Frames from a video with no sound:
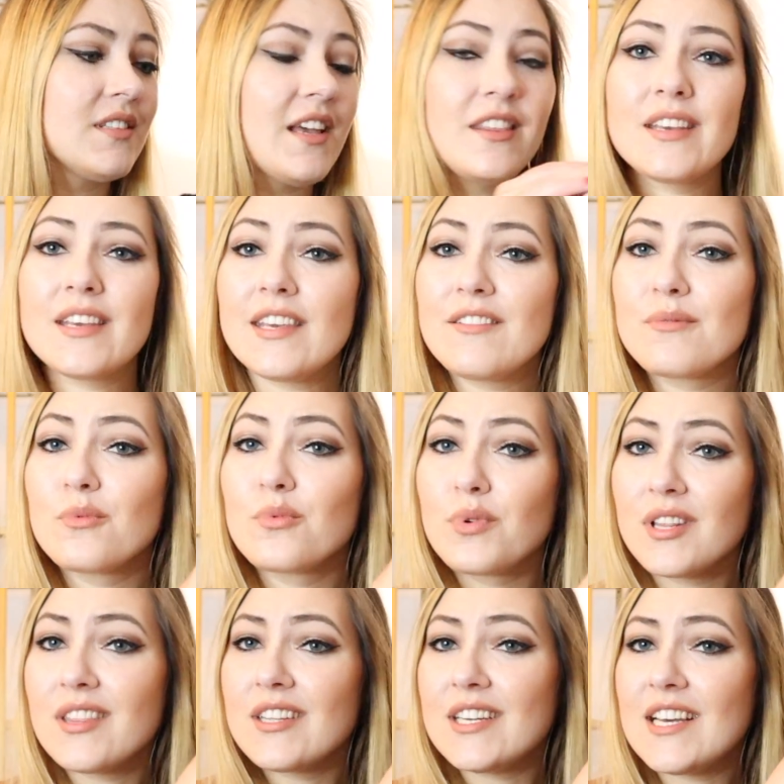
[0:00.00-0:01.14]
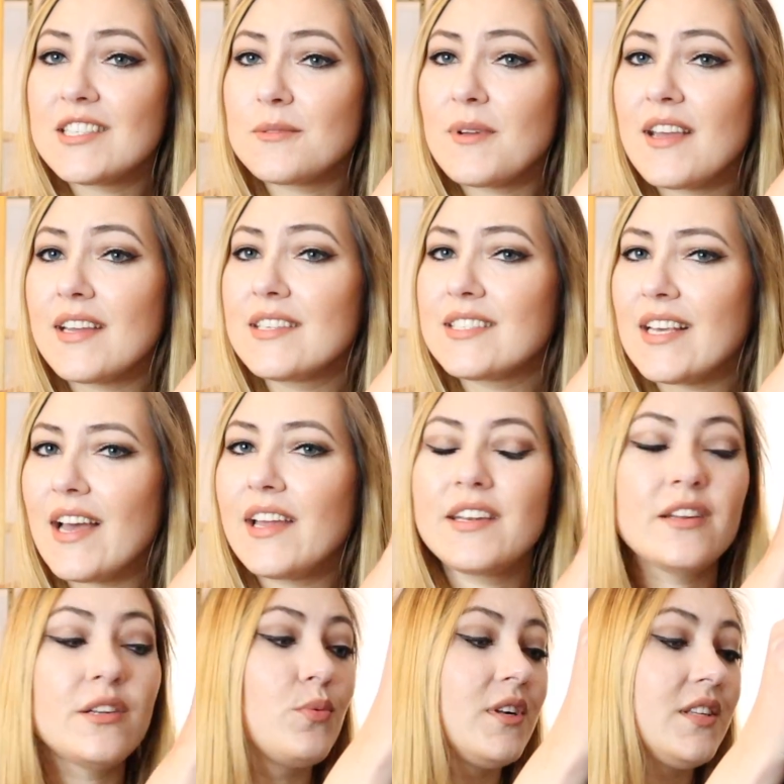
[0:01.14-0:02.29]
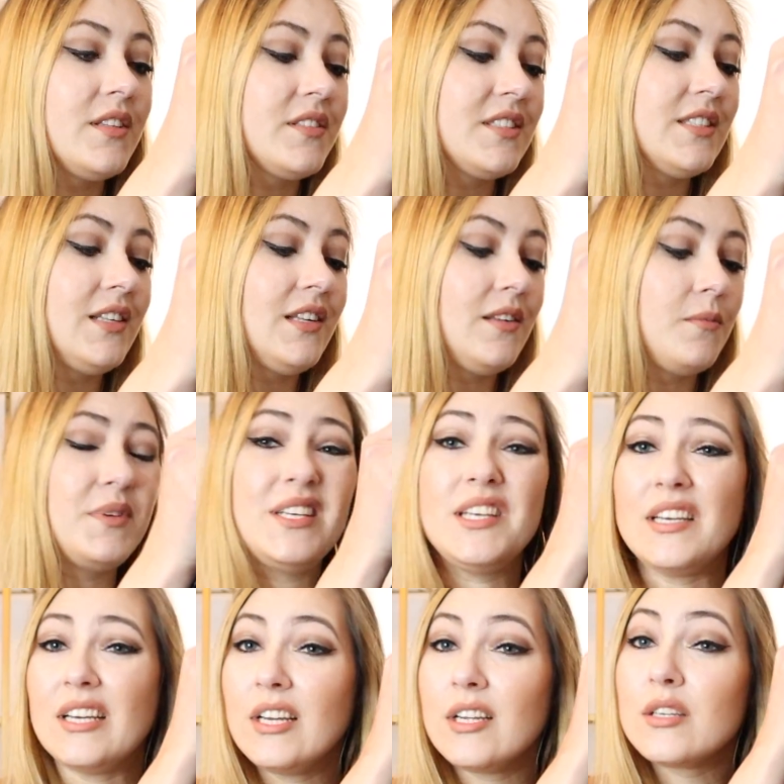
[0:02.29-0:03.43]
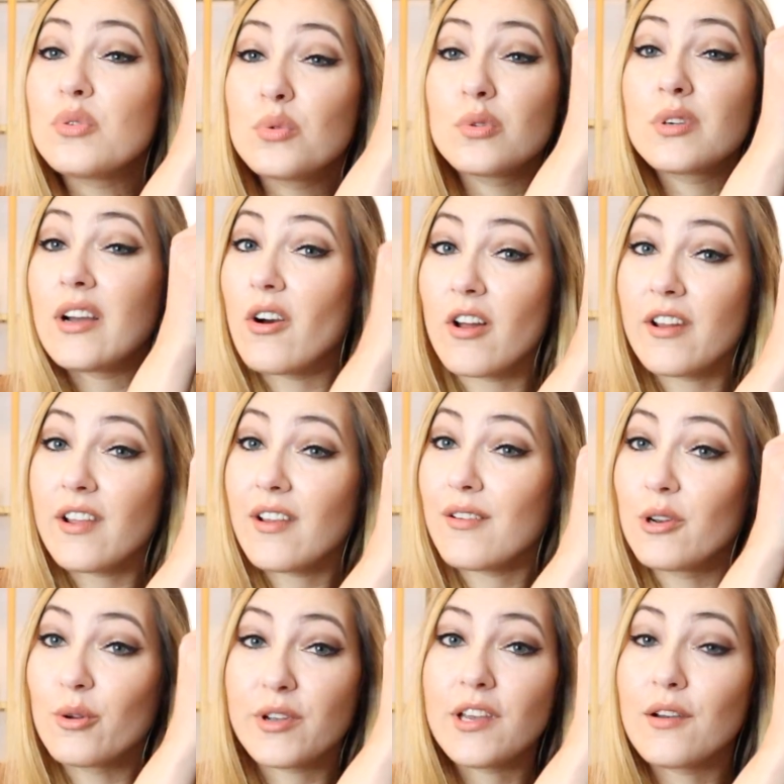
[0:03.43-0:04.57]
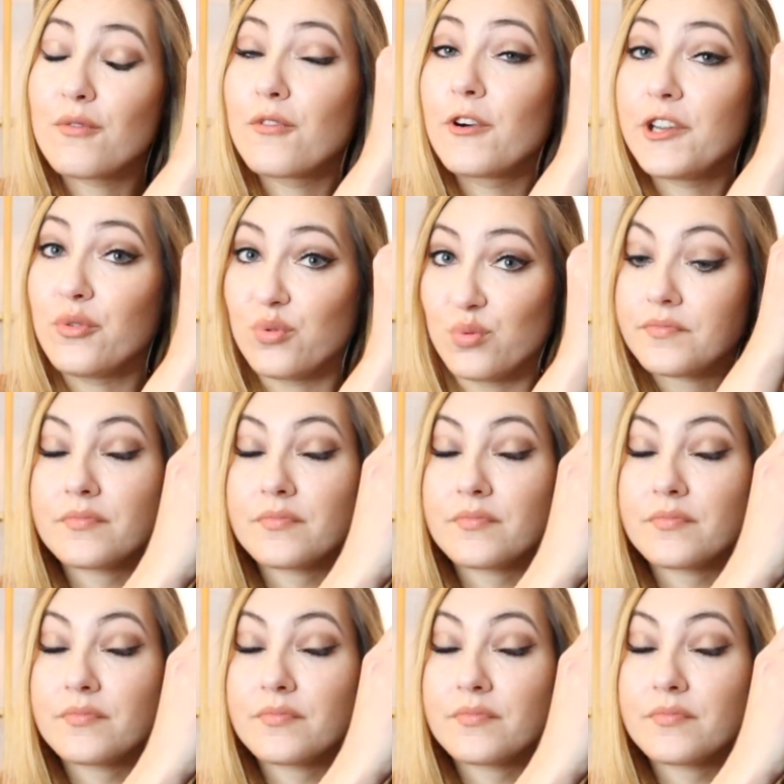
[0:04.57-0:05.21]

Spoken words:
I think even with the dust bag inside, it will still be too chaotic looking for you.